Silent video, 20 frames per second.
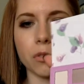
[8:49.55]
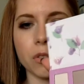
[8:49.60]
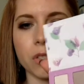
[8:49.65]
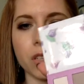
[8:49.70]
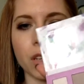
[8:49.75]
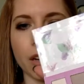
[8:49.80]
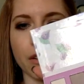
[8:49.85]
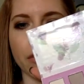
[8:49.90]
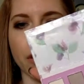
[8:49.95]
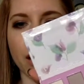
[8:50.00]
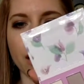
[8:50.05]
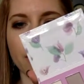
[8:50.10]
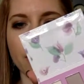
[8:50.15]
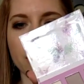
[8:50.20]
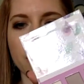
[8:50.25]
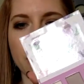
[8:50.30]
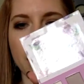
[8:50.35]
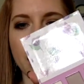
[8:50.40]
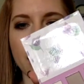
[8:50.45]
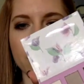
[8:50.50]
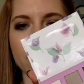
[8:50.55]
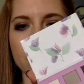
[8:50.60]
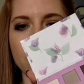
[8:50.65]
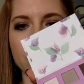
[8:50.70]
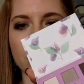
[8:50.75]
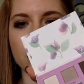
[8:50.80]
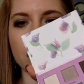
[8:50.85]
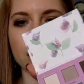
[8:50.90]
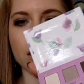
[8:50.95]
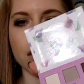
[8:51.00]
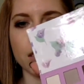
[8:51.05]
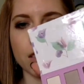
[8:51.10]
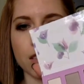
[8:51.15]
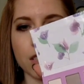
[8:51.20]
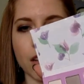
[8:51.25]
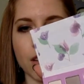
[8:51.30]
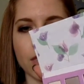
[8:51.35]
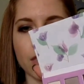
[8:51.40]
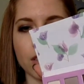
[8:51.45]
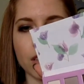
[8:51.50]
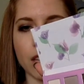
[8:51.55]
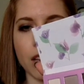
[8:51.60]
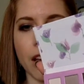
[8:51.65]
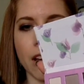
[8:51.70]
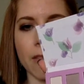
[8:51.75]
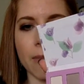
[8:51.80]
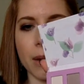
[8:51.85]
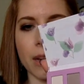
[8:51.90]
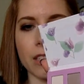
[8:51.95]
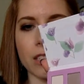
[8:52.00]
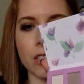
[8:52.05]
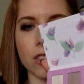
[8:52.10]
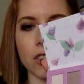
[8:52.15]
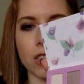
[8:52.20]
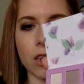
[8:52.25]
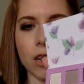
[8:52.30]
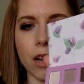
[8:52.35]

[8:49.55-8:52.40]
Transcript: So like right off the bat, these definitely have my attention.